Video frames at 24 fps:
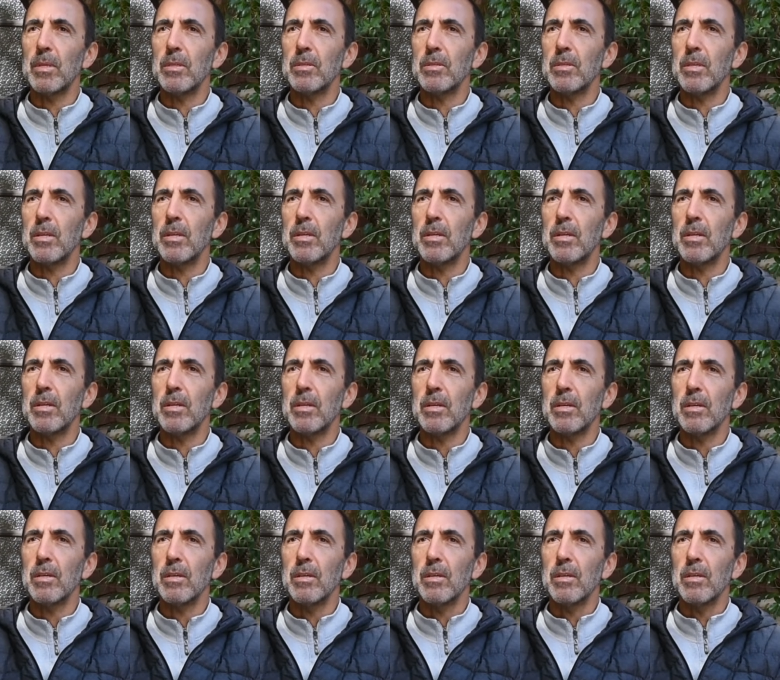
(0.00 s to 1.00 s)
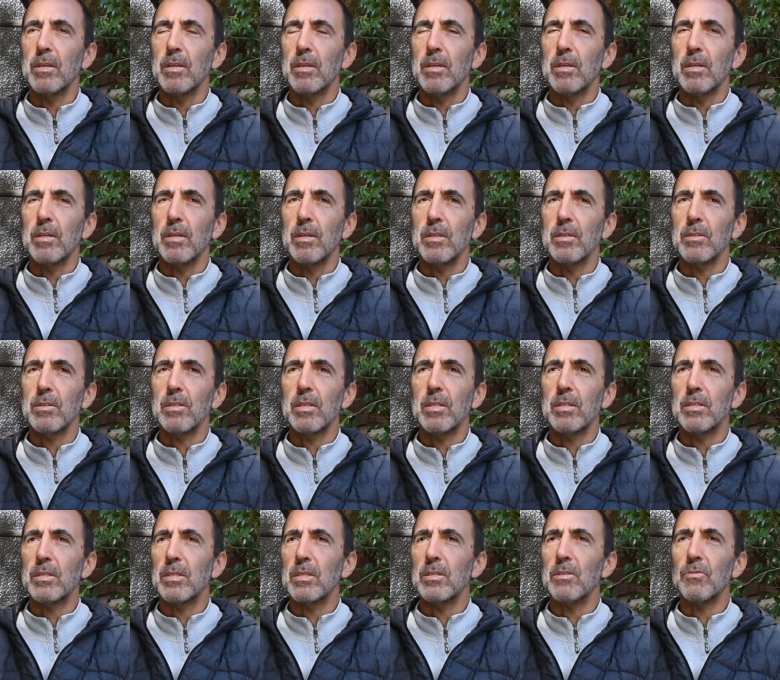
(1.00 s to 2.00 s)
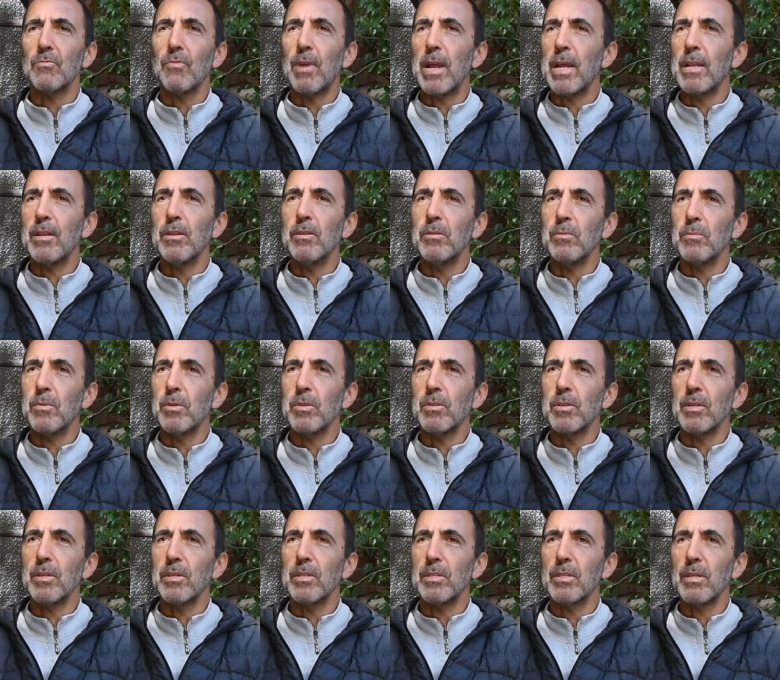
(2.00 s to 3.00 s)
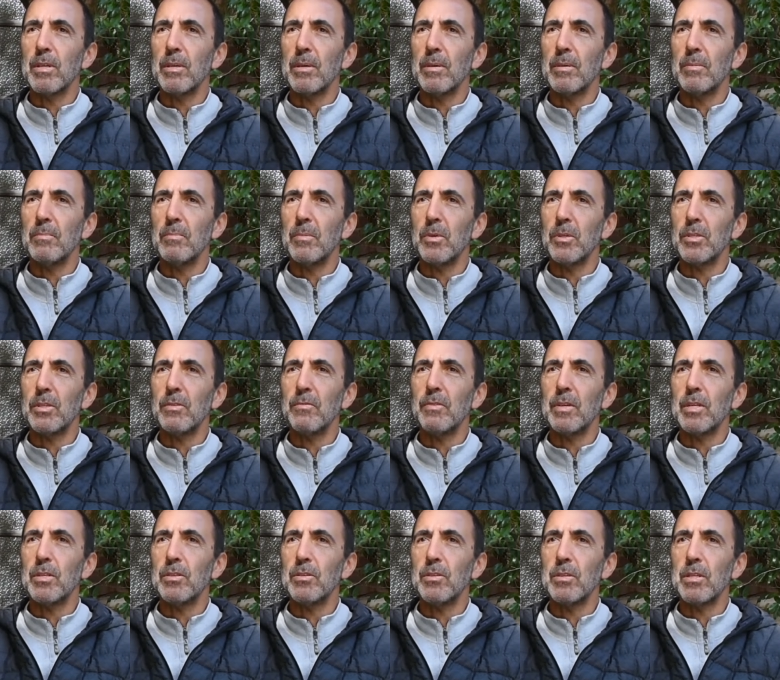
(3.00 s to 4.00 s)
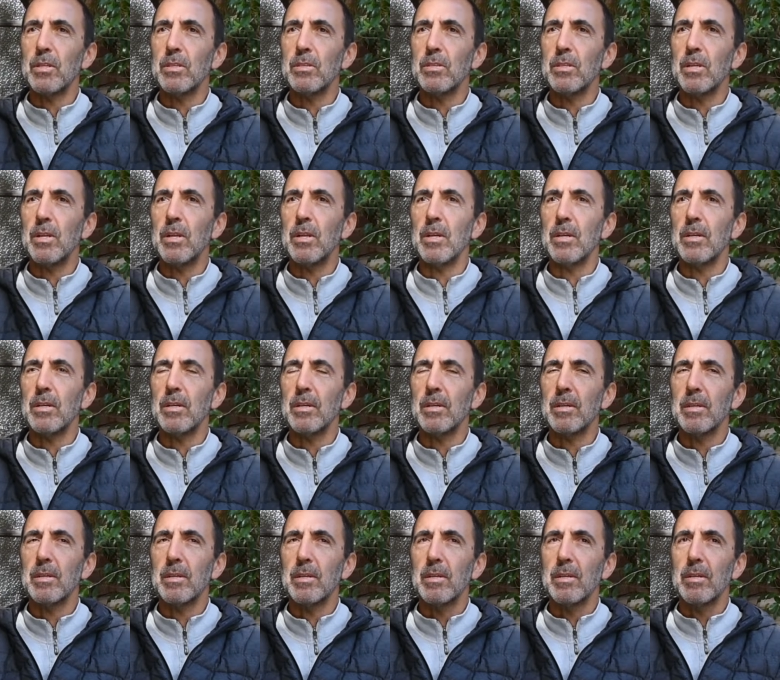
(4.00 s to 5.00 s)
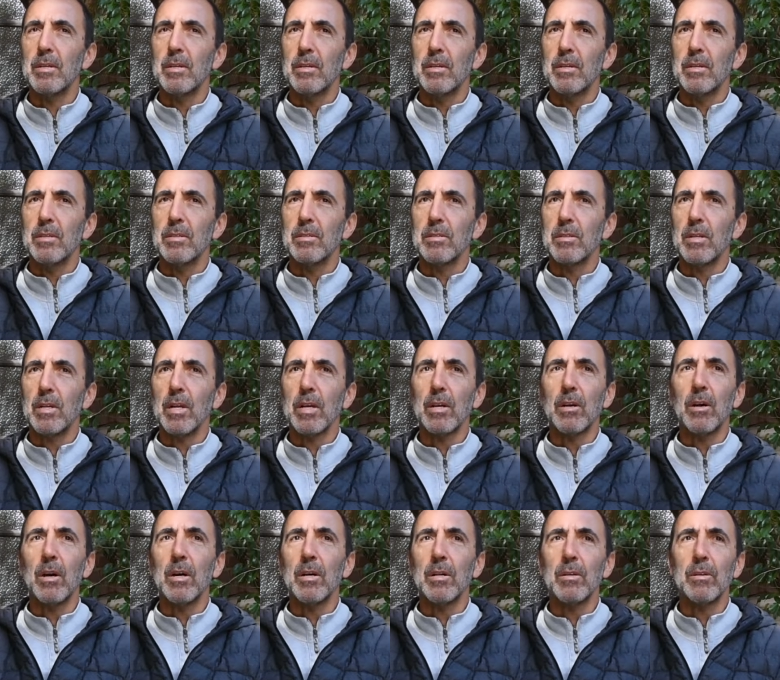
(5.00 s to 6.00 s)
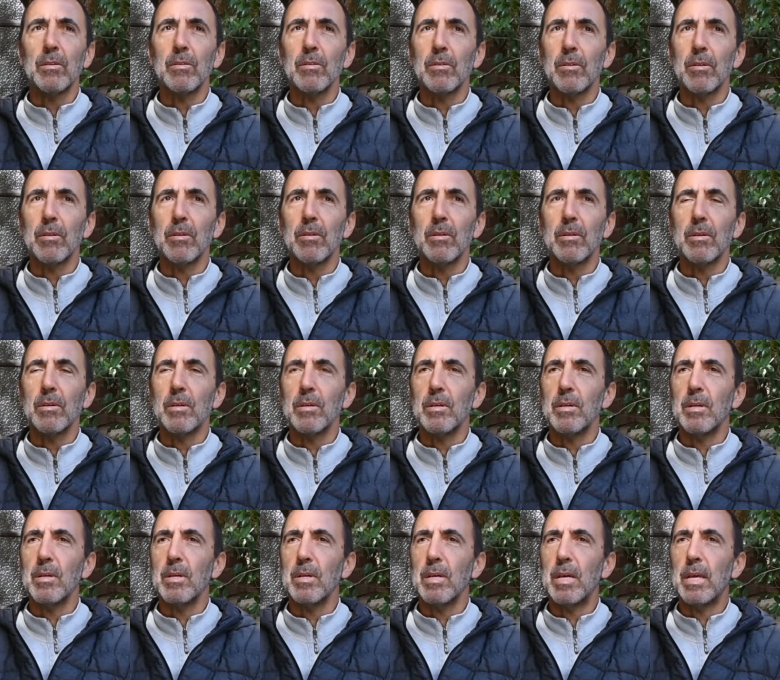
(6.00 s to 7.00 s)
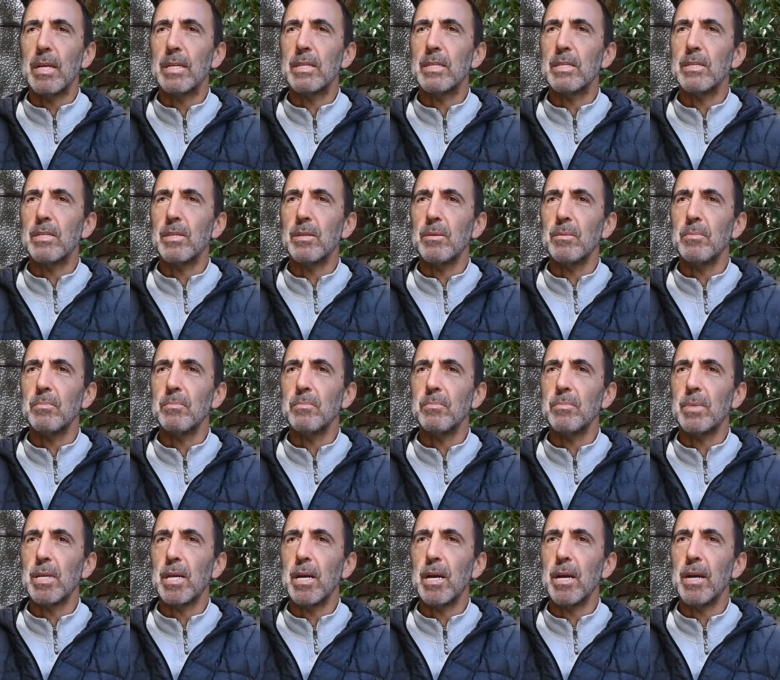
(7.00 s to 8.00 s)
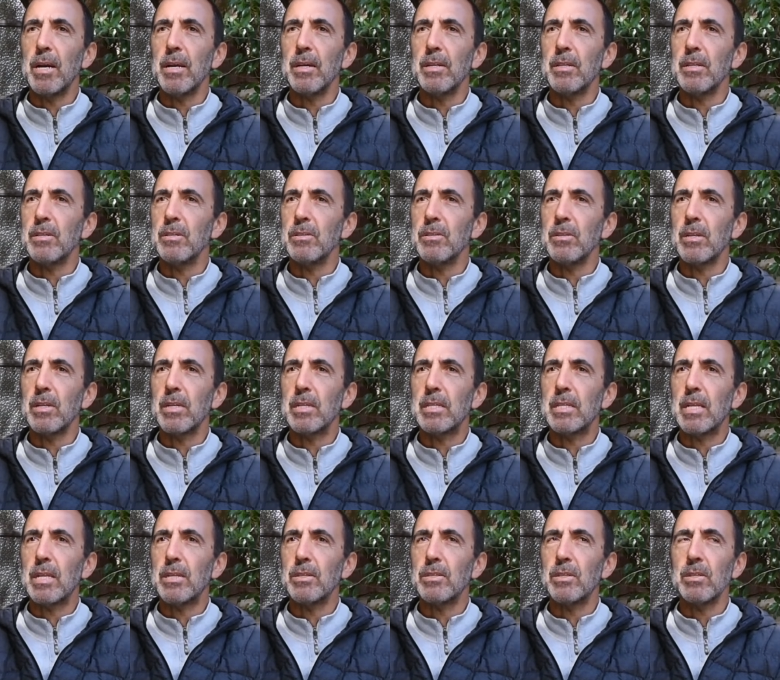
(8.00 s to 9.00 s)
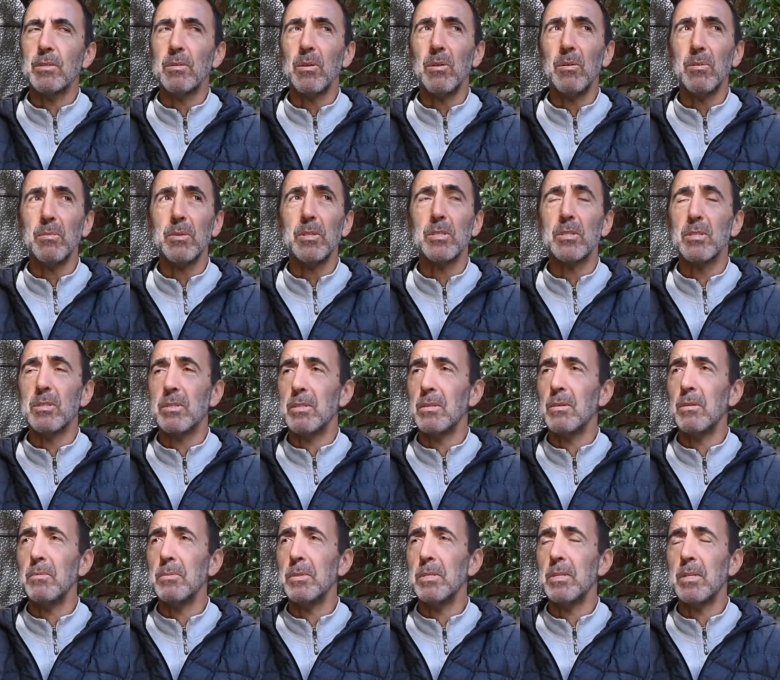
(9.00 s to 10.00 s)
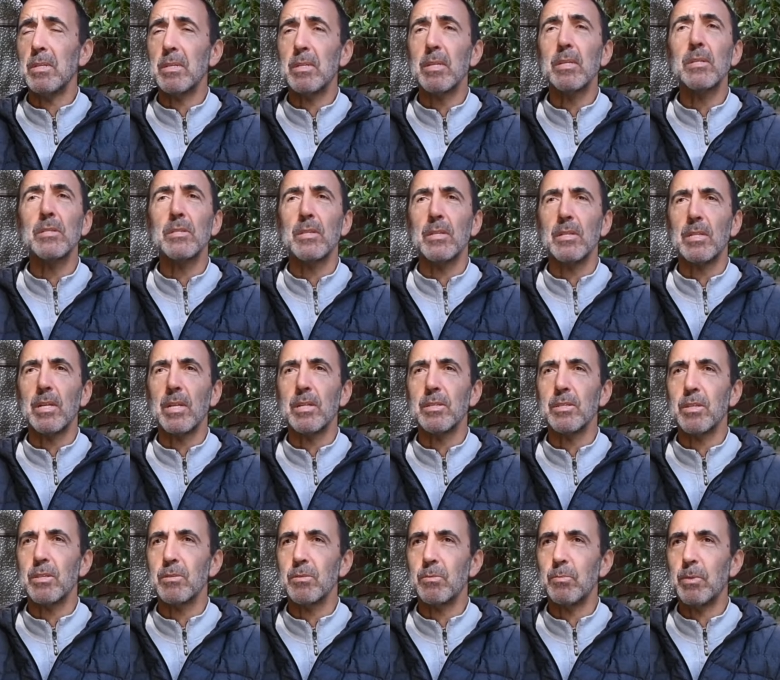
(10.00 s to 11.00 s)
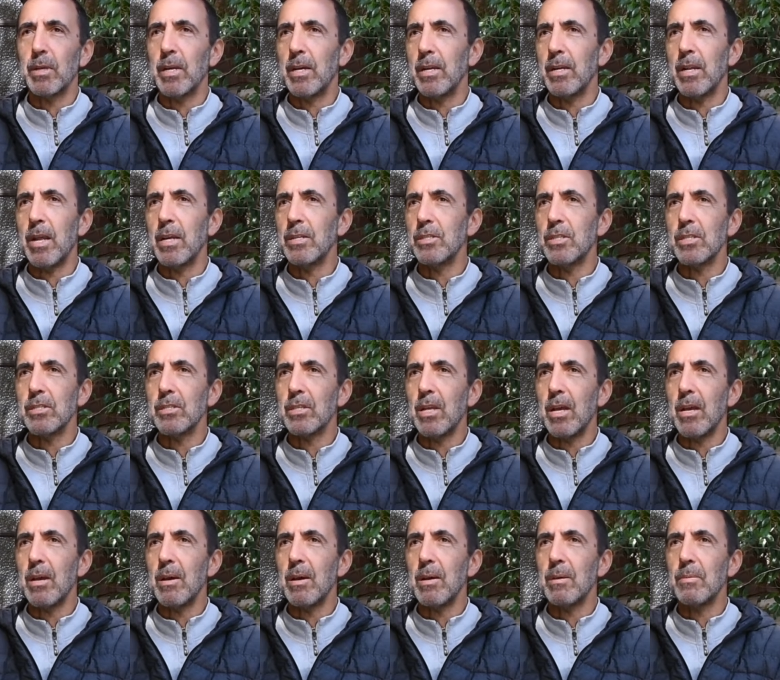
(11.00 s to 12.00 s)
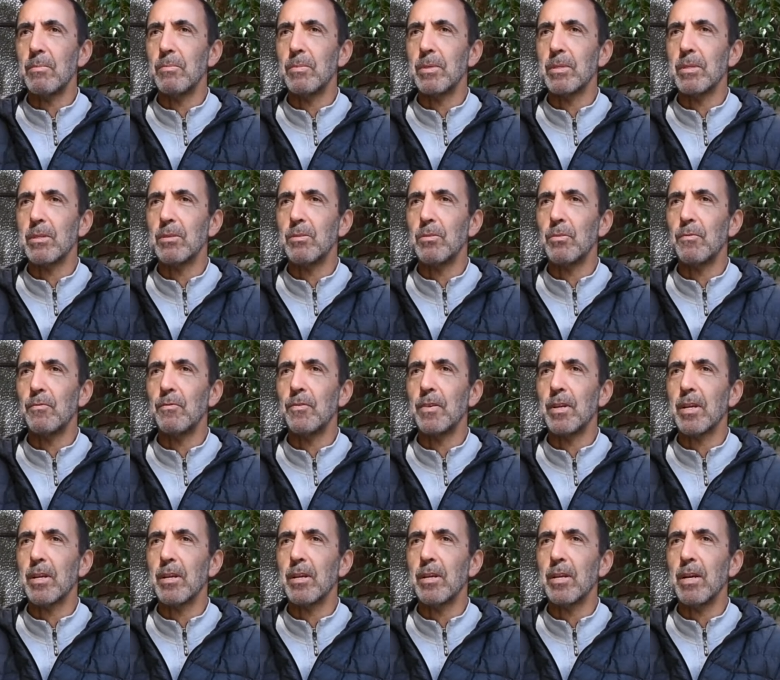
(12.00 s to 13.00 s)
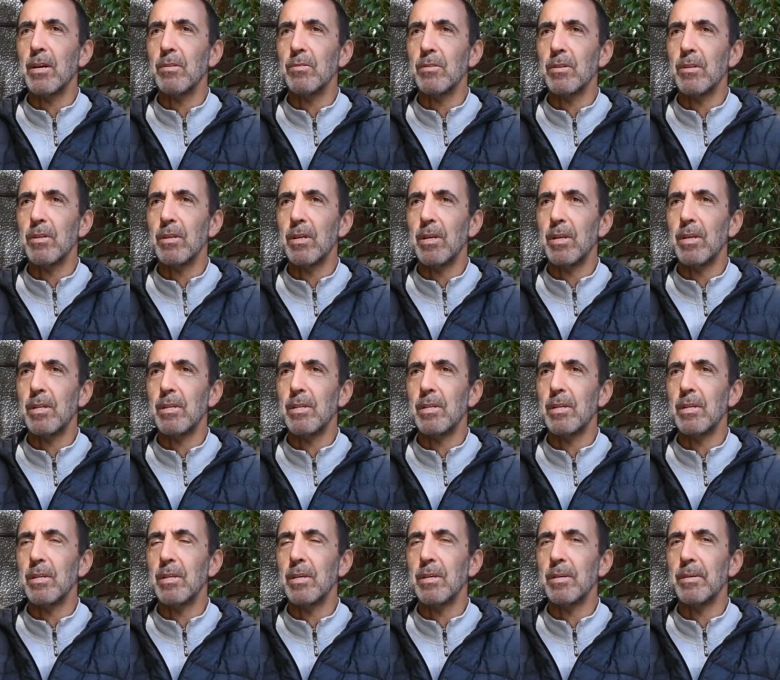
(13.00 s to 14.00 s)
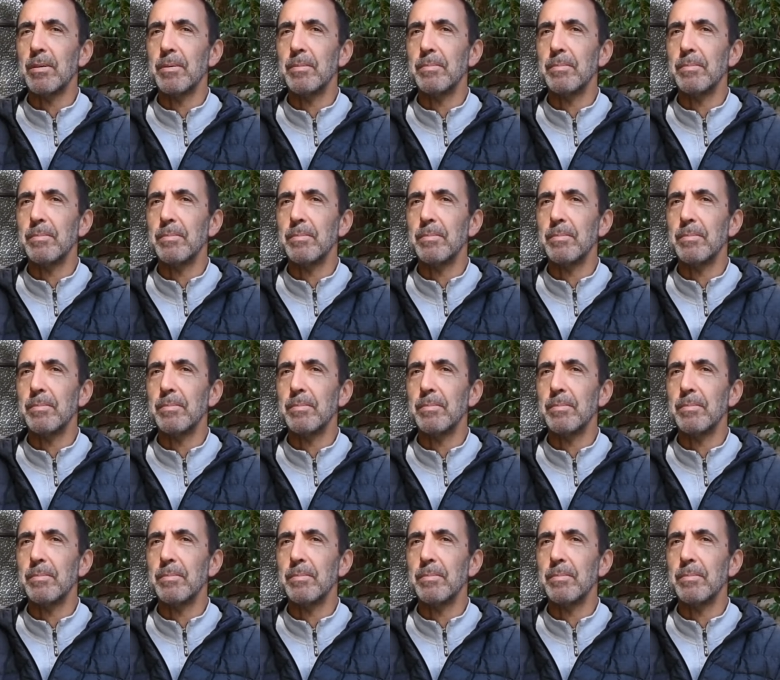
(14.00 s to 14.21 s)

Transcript: Is this random or there is a motivation? Is there a God or entity behind? There is an intelligence. Obviously there is intelligence behind. I couldn't figure it out. And then